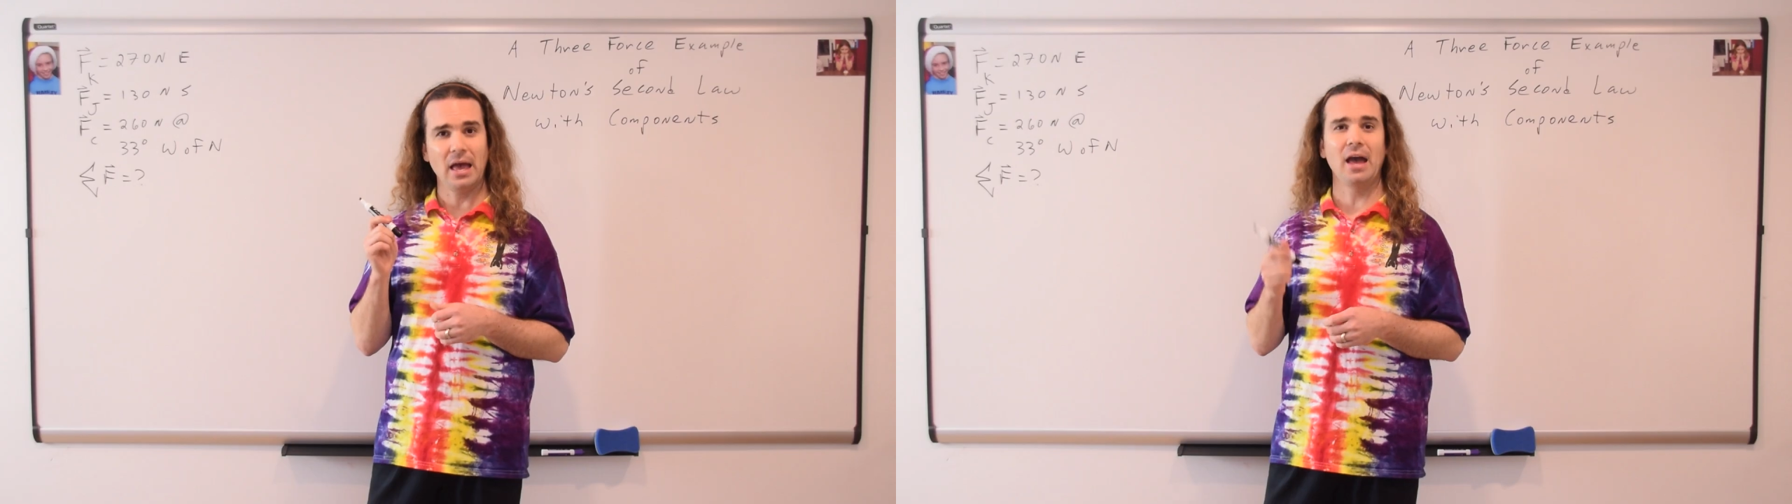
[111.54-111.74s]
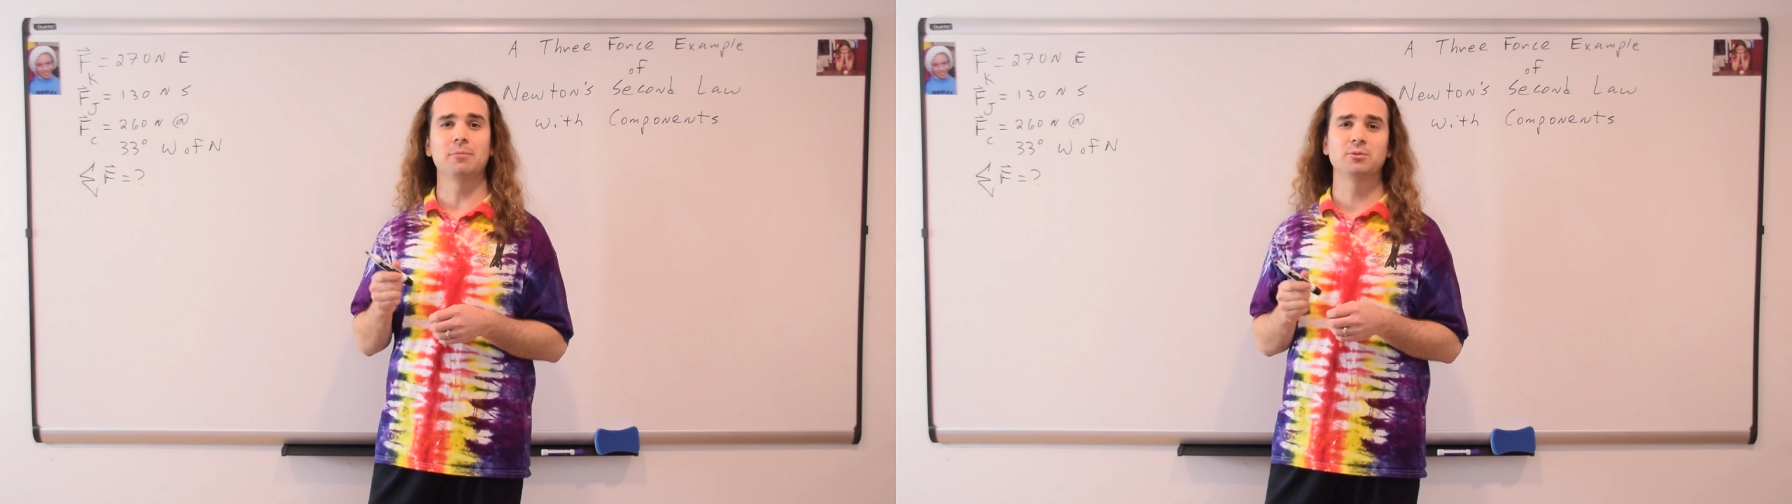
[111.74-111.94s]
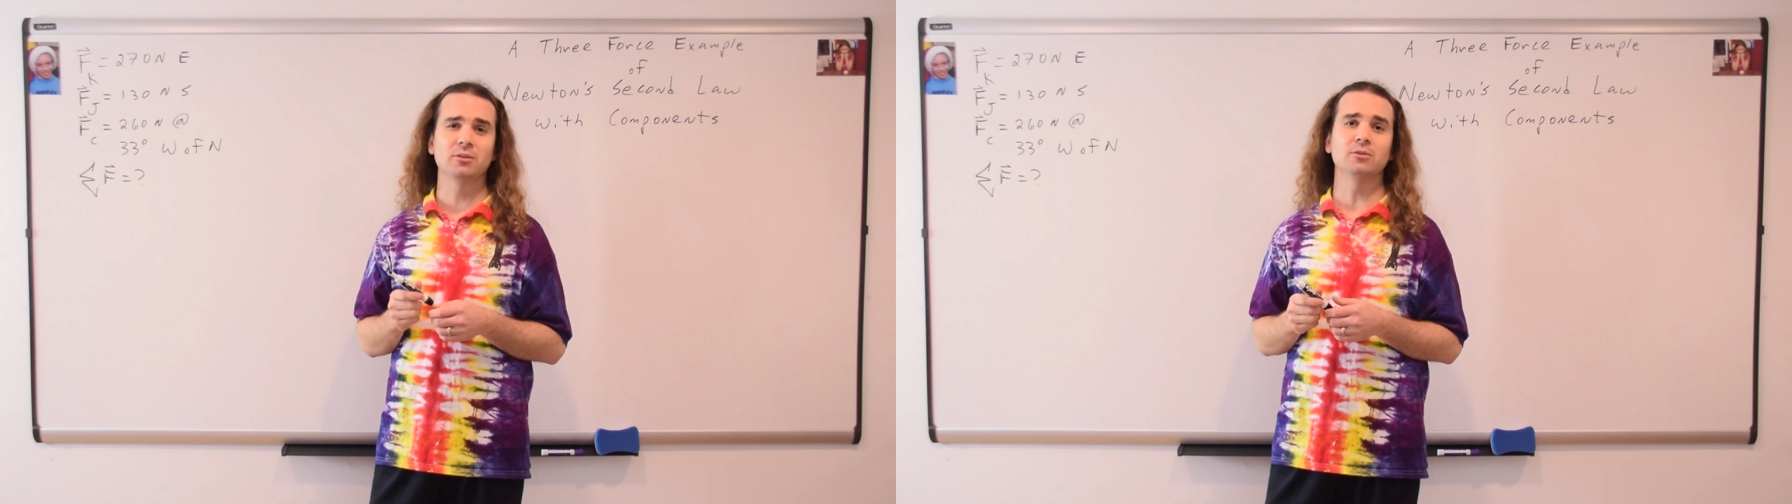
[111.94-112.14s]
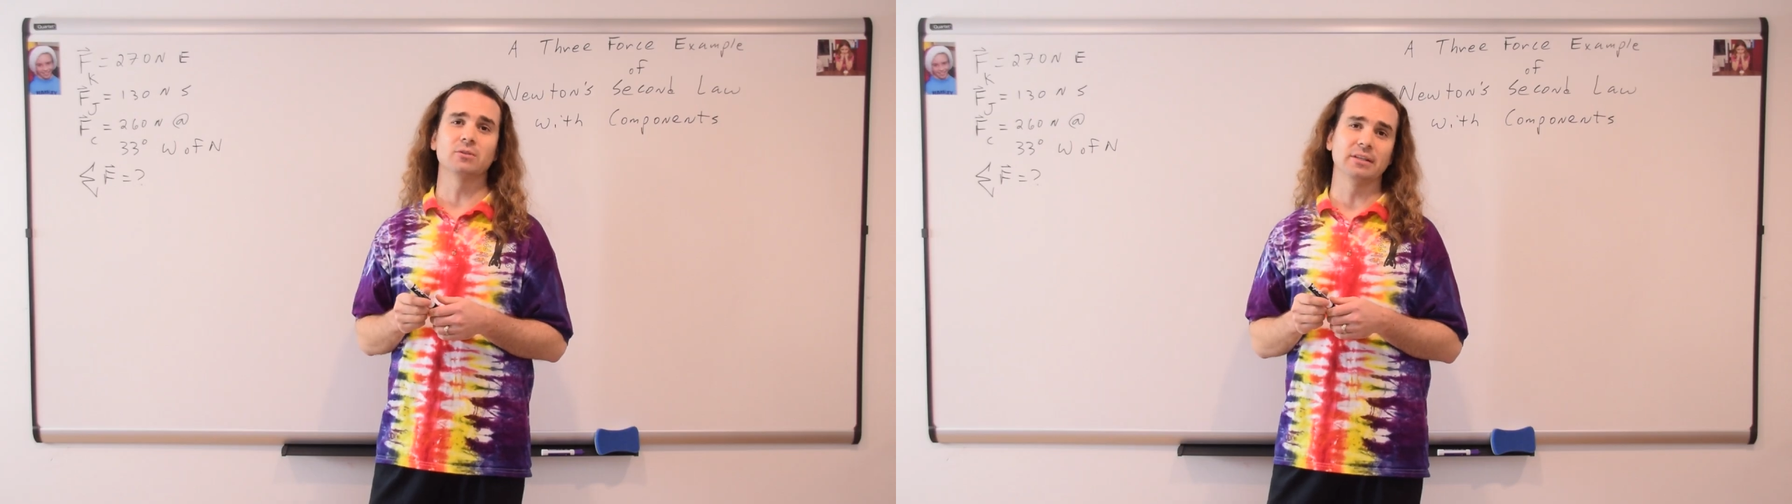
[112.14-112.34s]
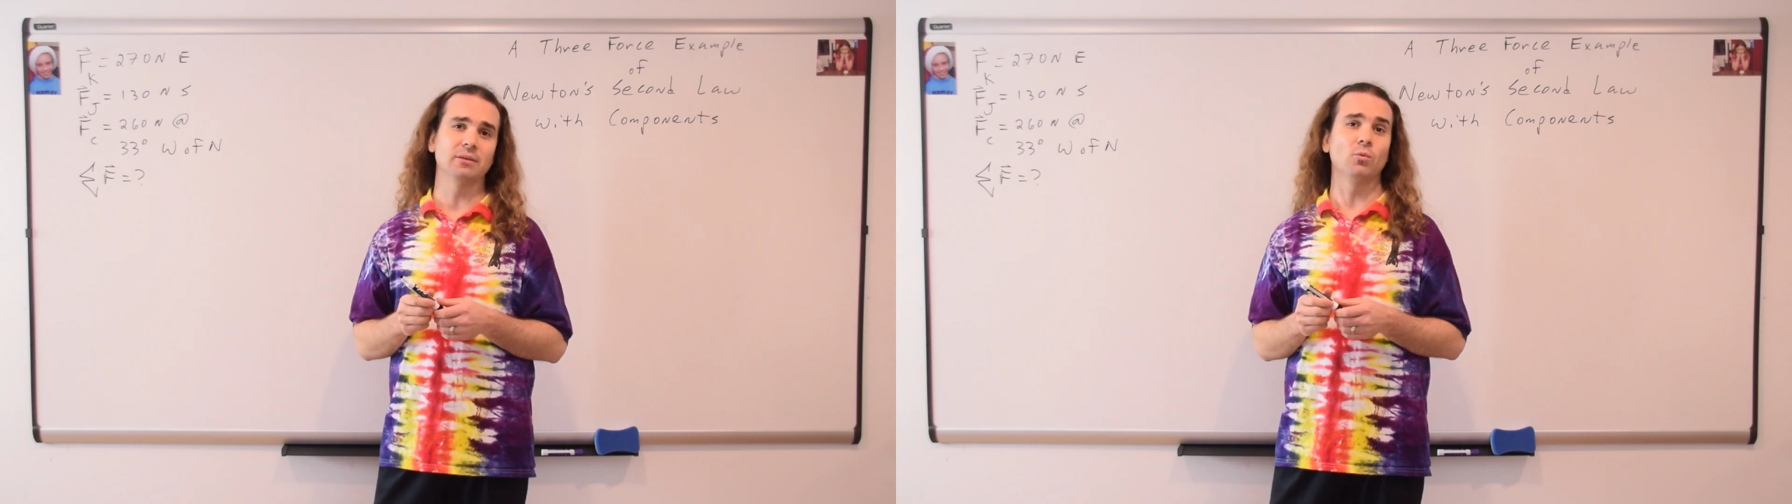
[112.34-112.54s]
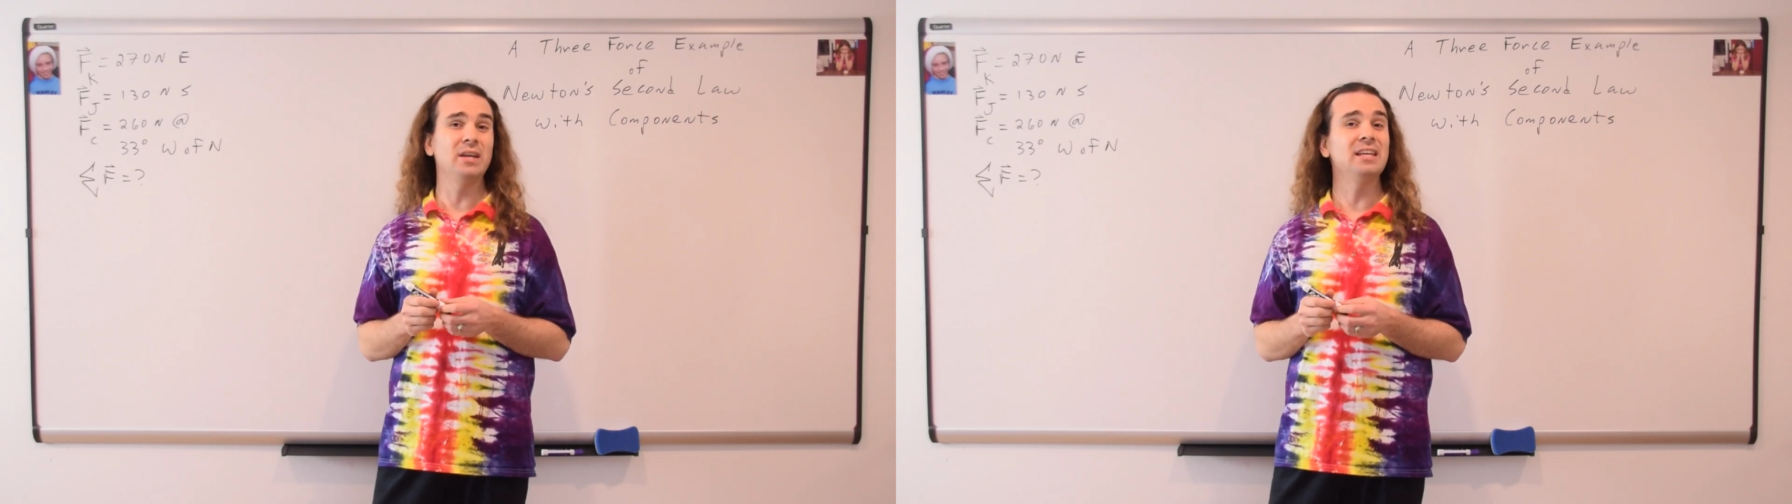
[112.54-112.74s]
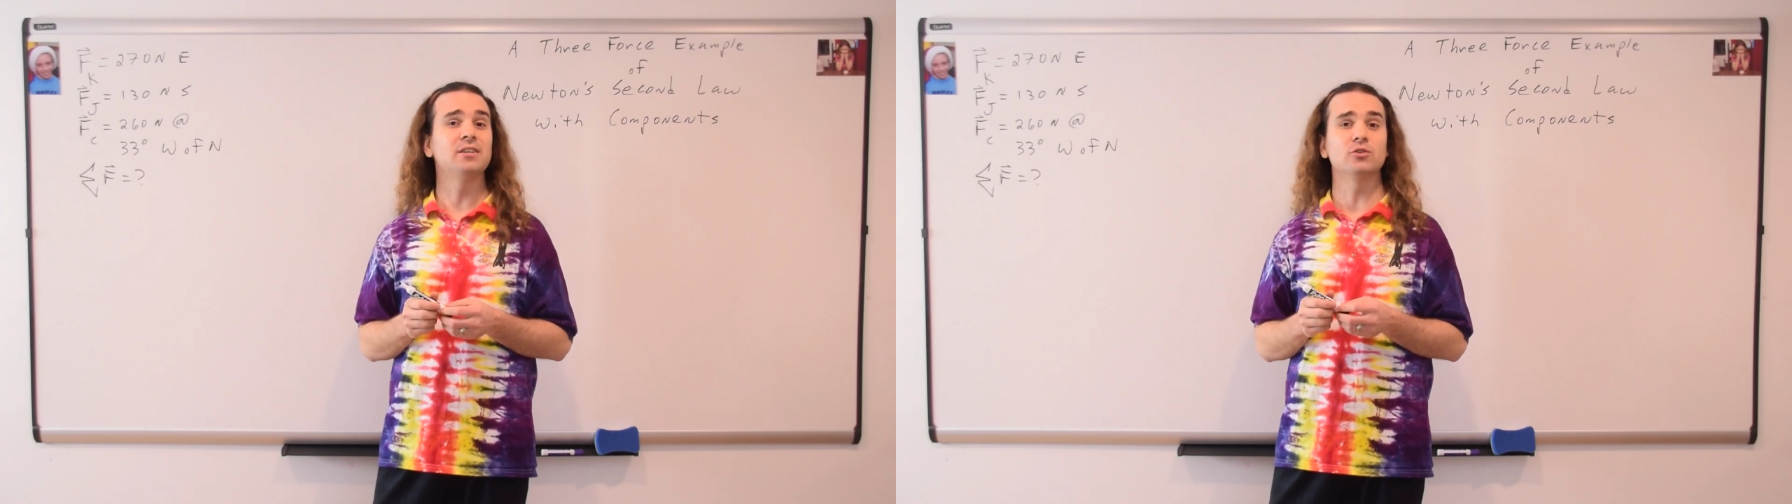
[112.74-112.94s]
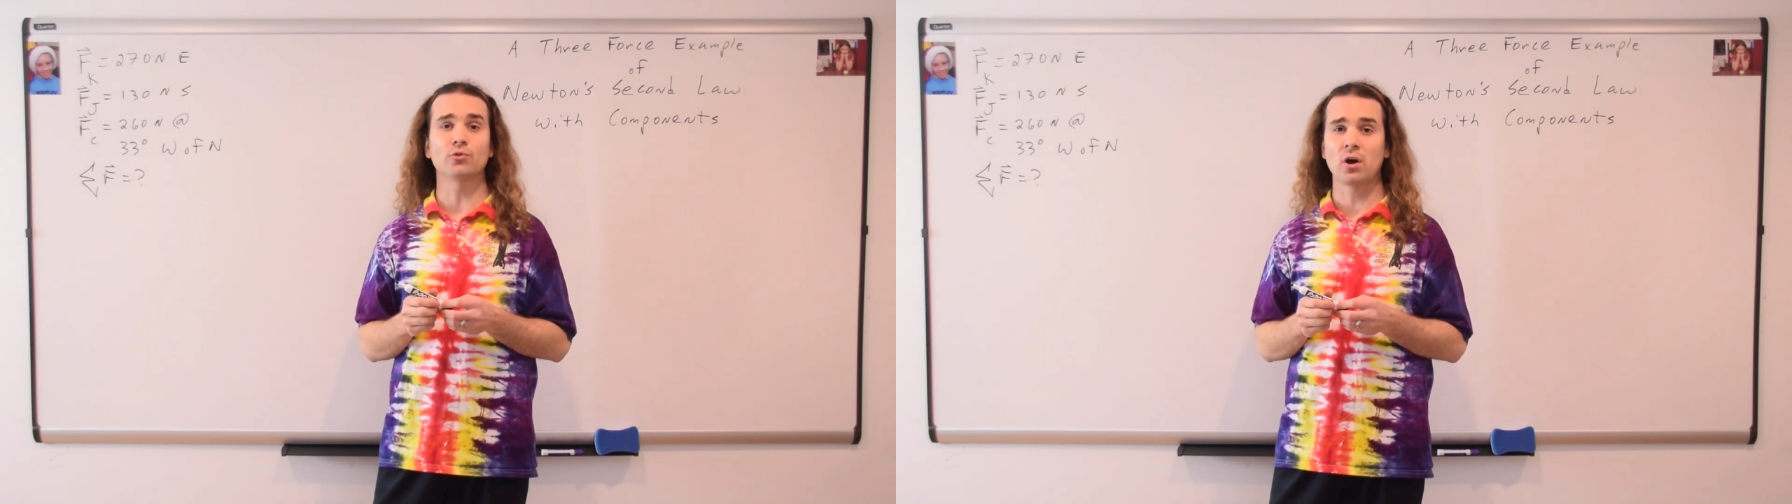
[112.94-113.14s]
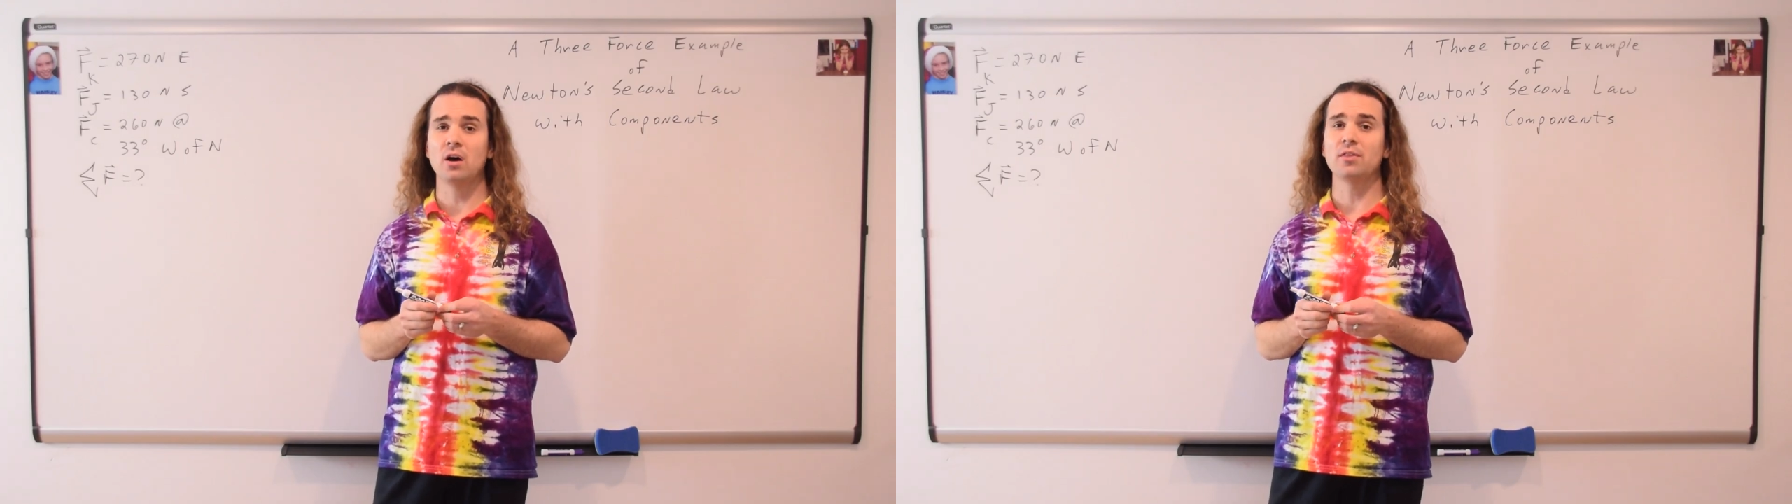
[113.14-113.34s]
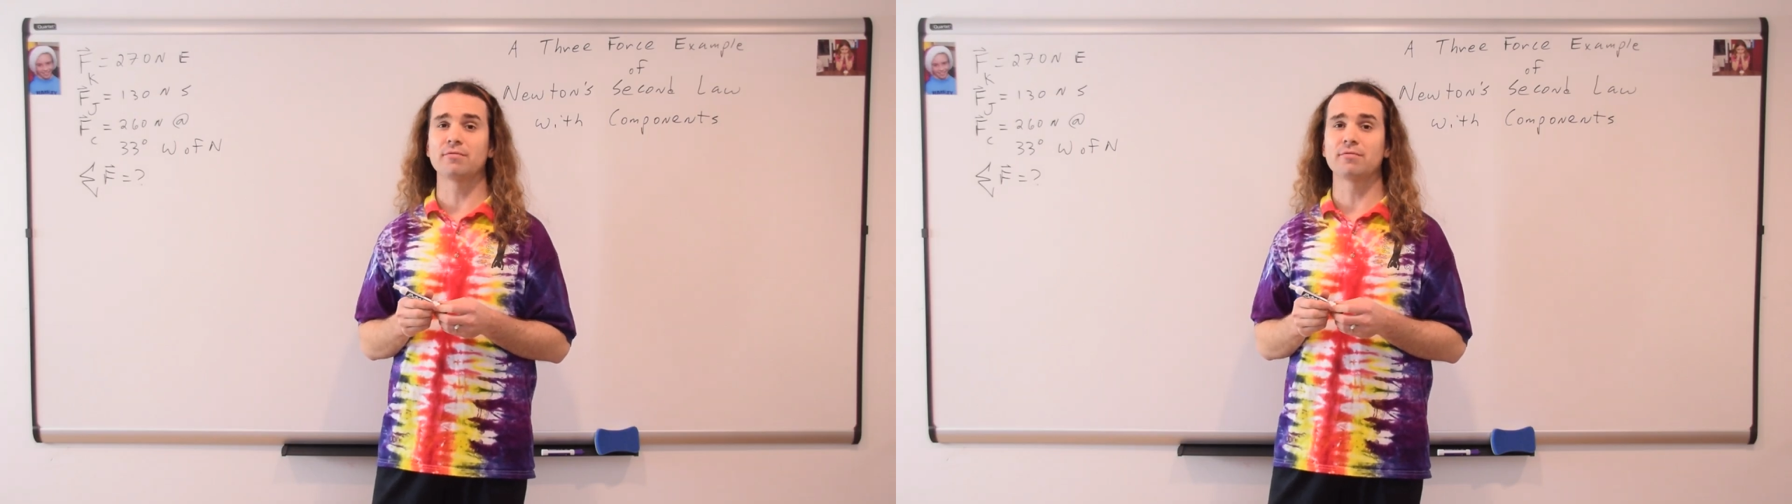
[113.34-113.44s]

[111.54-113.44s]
Absolutely. We need to draw